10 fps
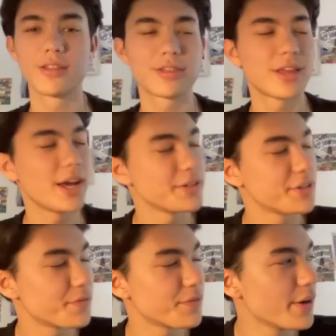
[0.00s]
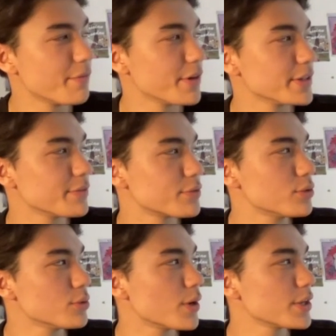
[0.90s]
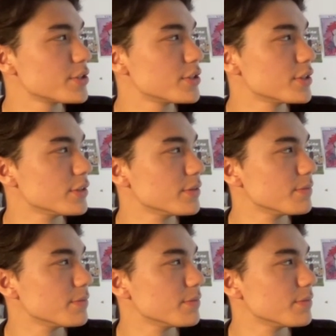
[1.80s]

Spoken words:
that is a very, very difficult question.